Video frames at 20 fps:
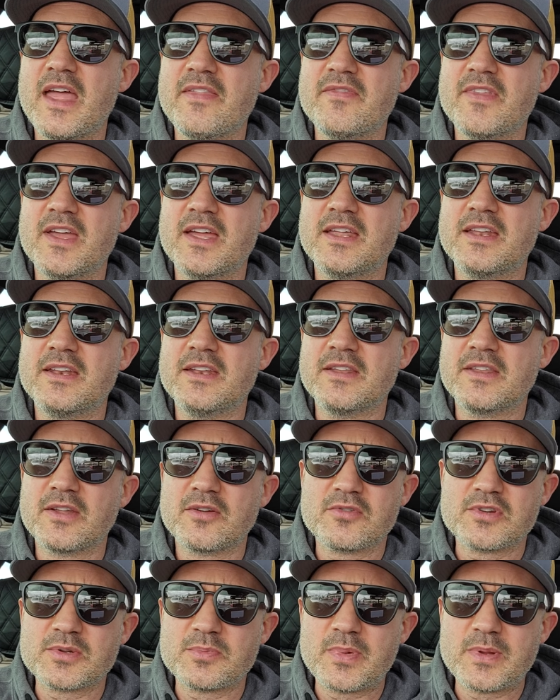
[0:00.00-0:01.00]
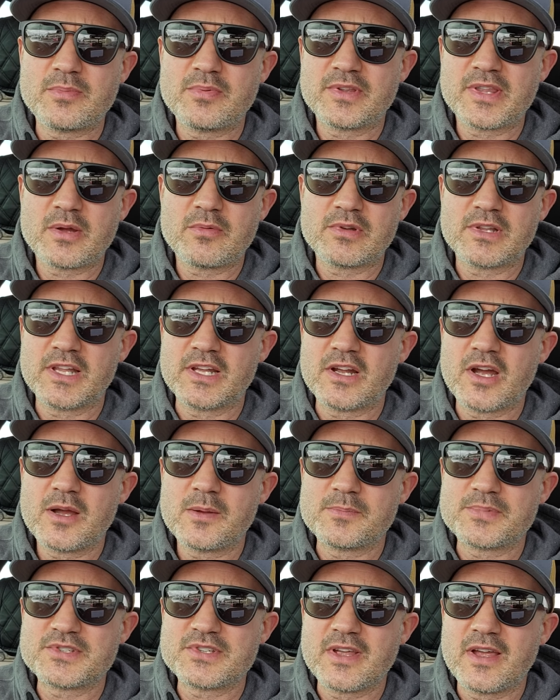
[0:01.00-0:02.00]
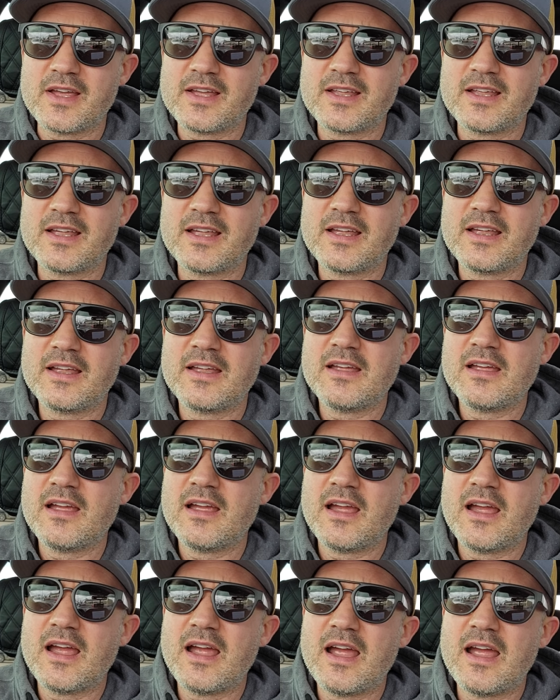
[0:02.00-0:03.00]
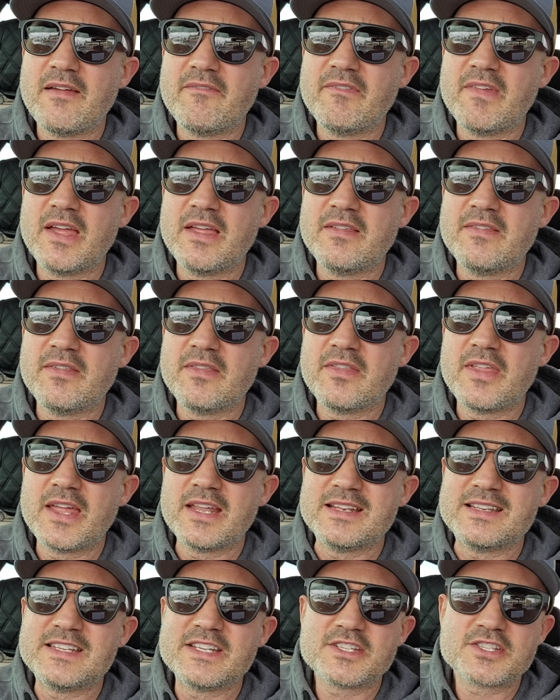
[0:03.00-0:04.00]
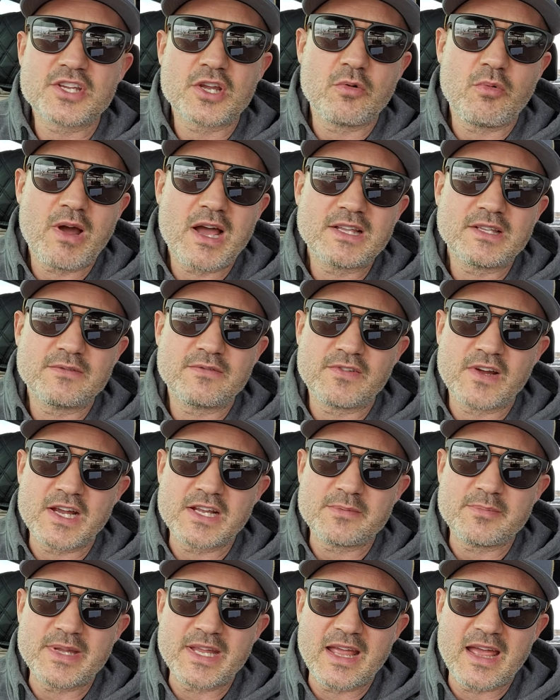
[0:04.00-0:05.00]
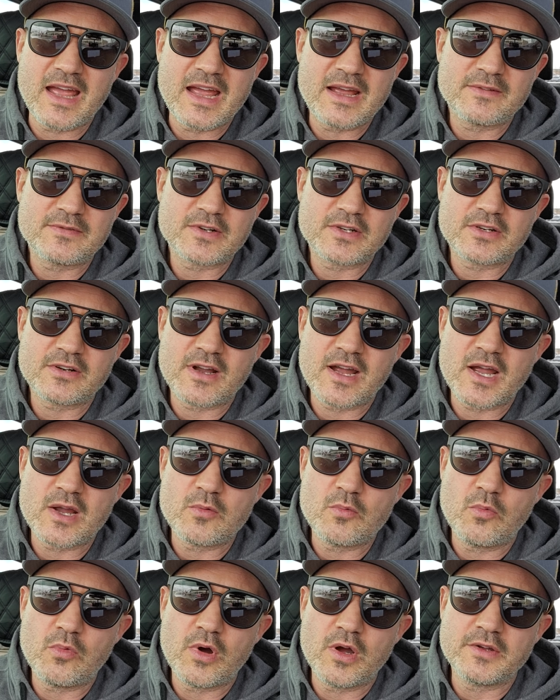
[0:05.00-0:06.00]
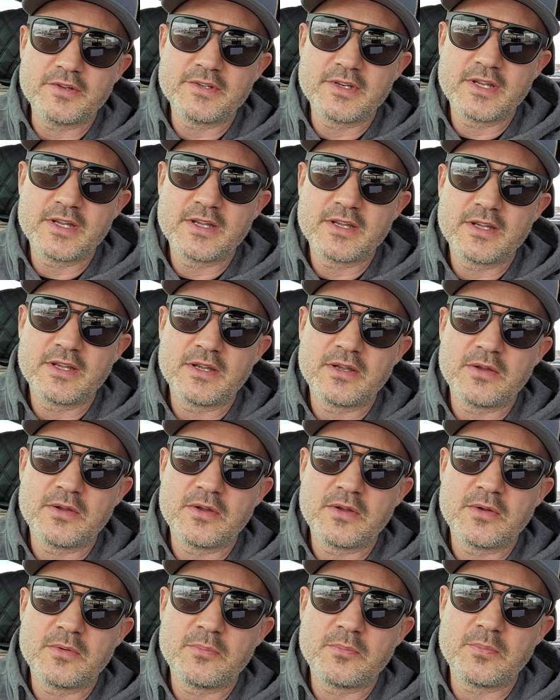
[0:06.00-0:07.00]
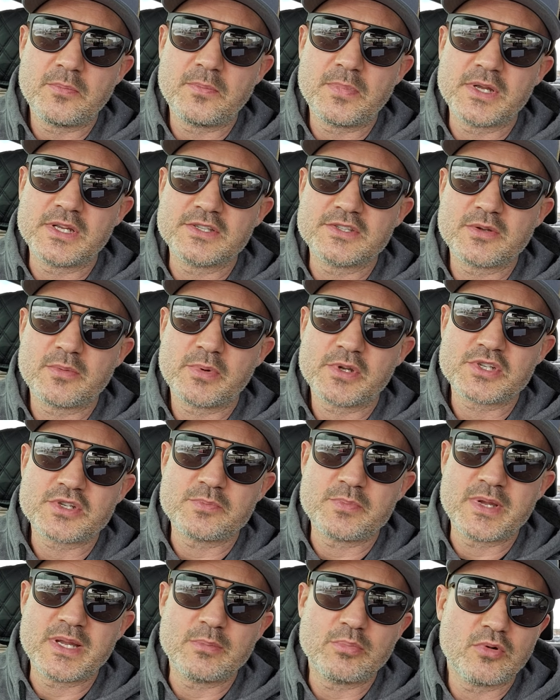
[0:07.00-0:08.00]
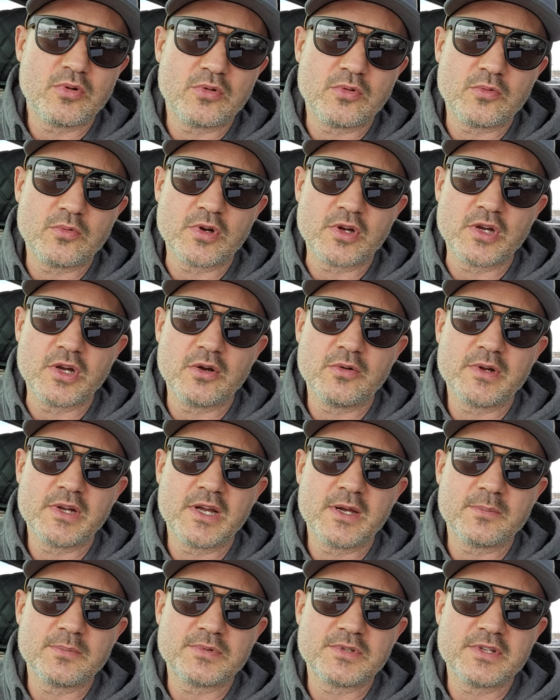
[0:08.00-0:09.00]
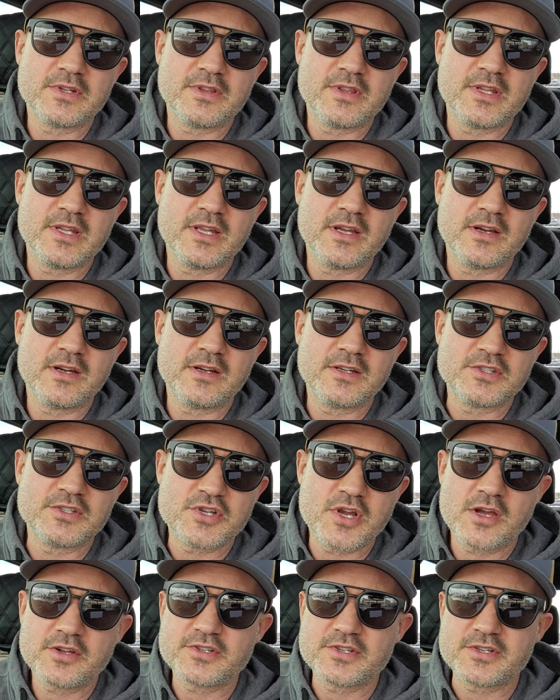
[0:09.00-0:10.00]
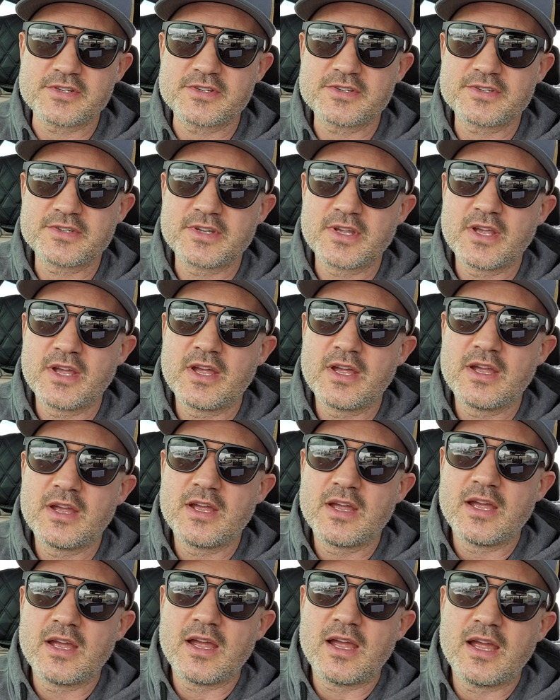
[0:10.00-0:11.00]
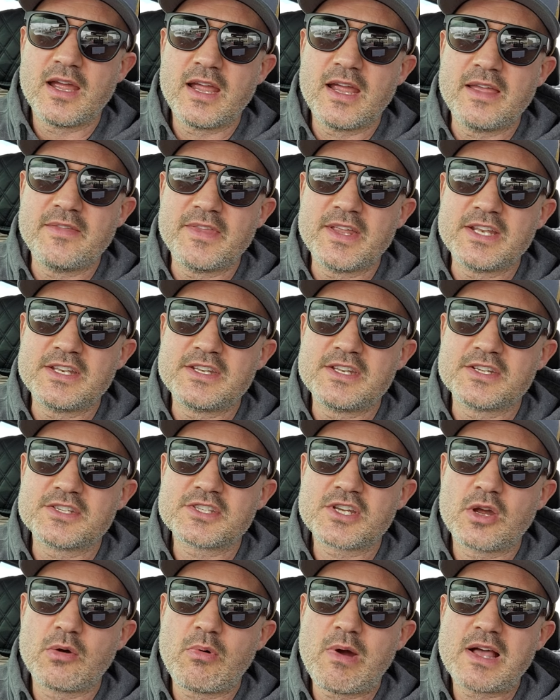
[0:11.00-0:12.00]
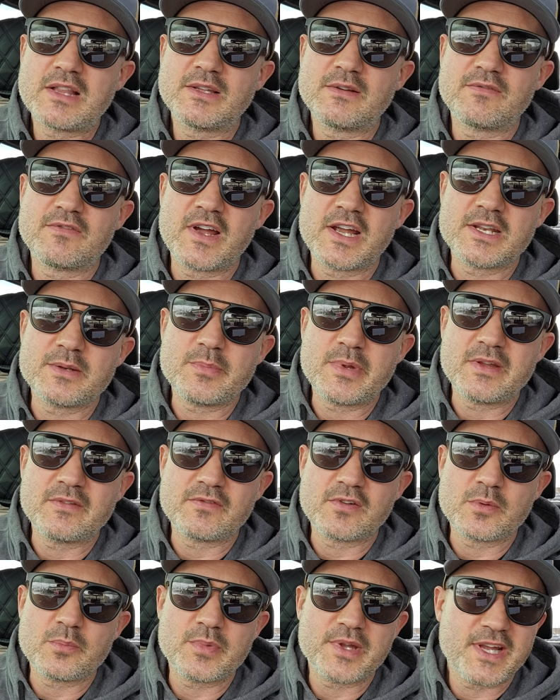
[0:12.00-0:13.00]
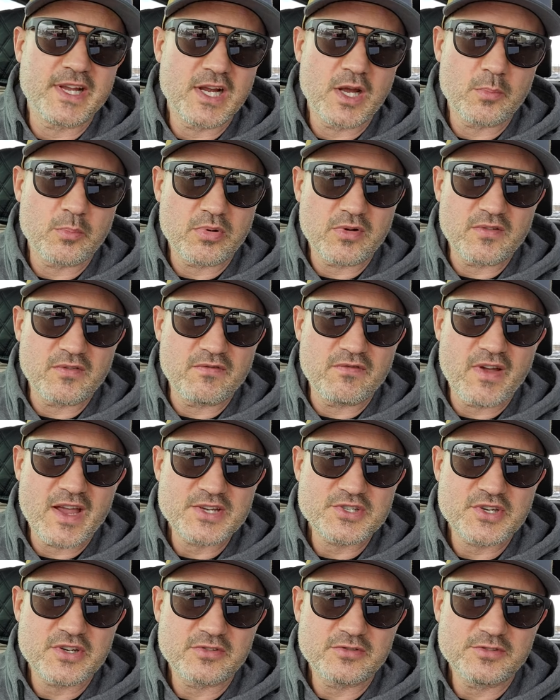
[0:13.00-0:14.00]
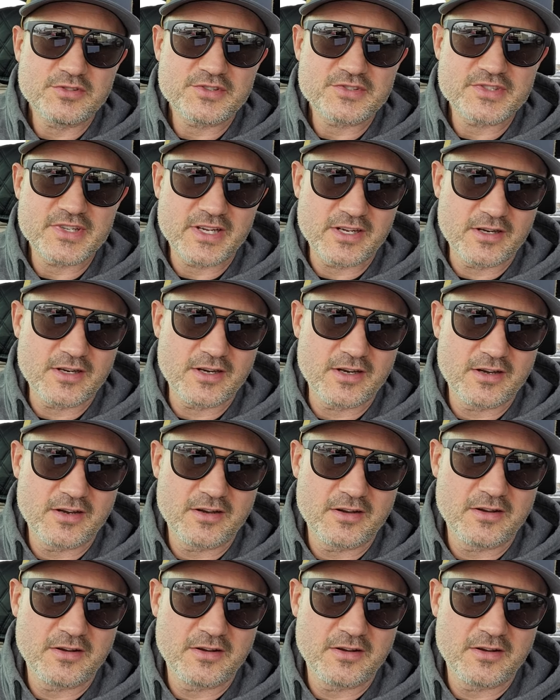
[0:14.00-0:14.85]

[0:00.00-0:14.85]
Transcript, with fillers: and then there was people that were like upset and then they disqualified me after I won because a bunch of people were going up to the uh, judges and they disqualified me for being a professional singer